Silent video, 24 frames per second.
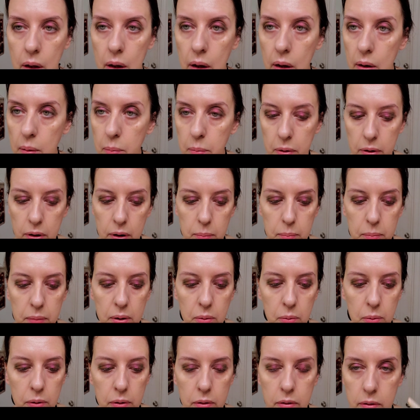And I'm going to
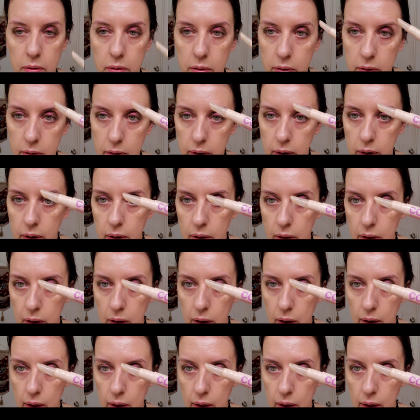mirror the